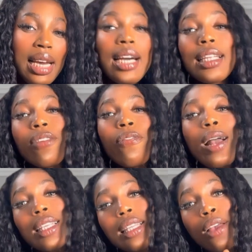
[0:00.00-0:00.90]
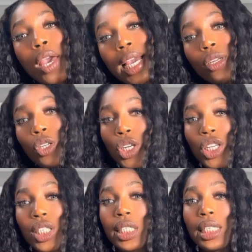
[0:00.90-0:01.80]
The fact that you're a
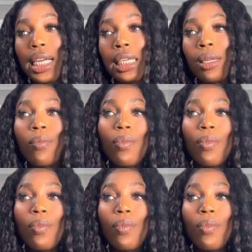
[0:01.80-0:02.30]
nurse in